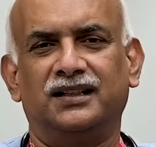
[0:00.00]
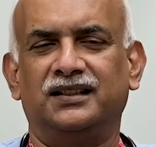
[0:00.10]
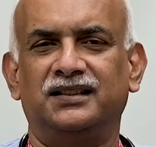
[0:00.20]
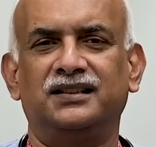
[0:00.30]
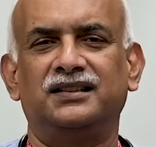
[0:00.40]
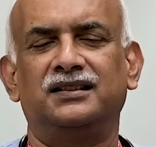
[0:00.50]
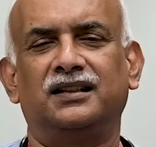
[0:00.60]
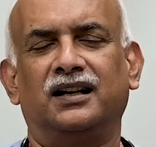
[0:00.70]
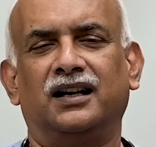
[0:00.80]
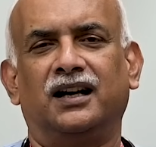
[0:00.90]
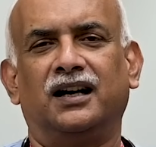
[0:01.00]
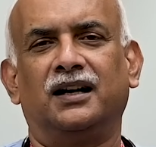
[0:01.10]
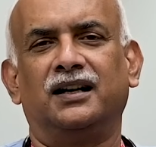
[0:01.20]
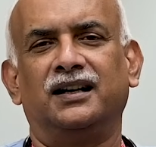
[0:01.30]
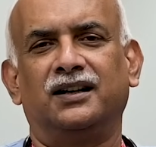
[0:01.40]
This is
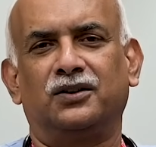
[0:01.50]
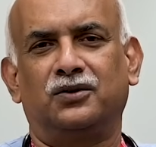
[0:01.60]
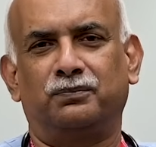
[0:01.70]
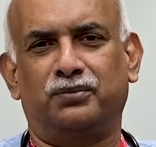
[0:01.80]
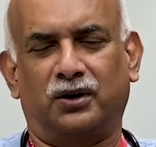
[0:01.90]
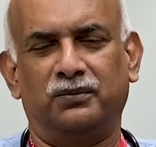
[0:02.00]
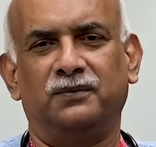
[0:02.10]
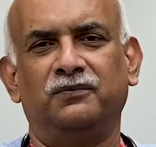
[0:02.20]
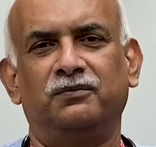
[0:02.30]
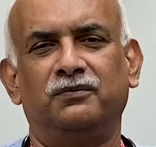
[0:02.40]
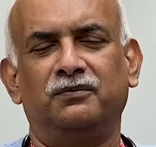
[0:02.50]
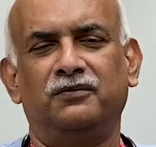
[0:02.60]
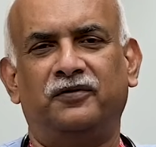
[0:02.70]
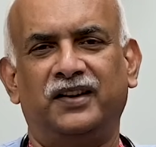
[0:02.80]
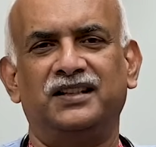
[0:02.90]
a problem
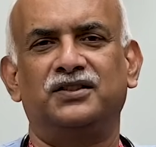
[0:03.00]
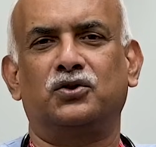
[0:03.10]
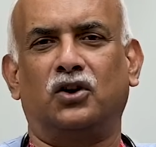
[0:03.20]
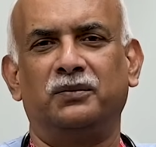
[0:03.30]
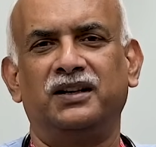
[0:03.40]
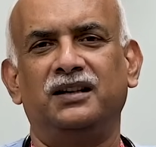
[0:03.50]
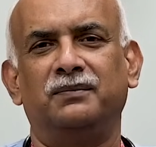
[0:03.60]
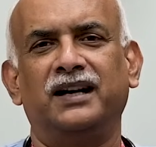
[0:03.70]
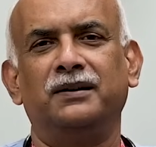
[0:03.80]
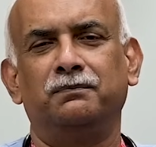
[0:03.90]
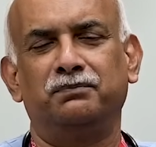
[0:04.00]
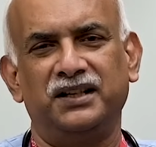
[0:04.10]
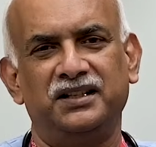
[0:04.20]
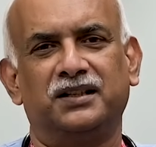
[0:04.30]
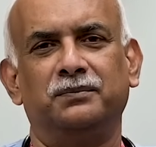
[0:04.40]
faced commonly by
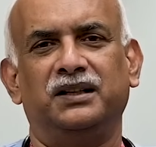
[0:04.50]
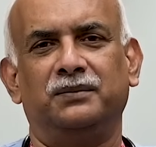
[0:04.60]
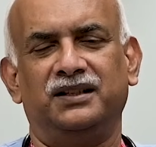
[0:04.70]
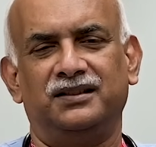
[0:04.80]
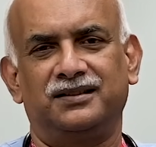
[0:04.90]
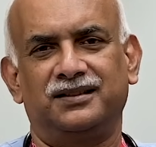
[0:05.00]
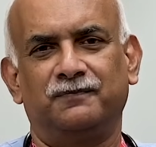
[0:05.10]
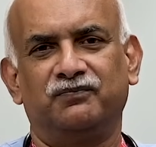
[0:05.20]
preterm babies